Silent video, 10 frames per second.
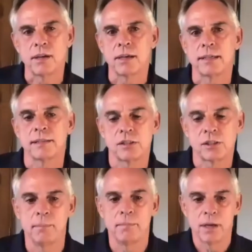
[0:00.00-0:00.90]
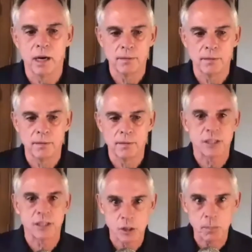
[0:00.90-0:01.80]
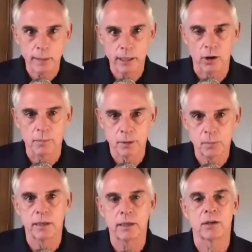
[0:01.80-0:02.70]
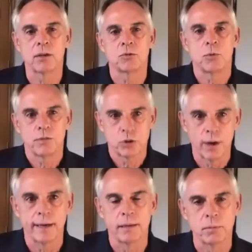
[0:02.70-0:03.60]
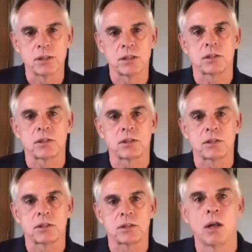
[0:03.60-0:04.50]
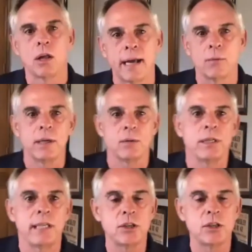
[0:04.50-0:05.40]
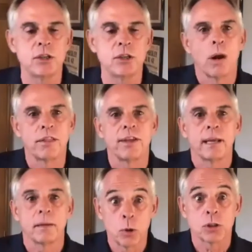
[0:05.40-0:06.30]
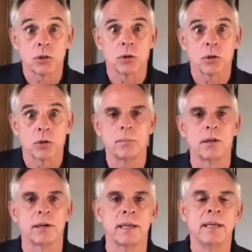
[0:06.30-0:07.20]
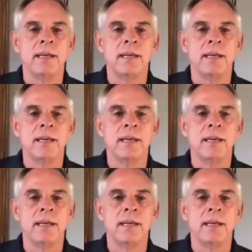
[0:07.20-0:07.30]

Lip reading: selling as a speaker, I'm a speaker, we have a training business, of course, and all that. And we teach really one thing, personal accountability.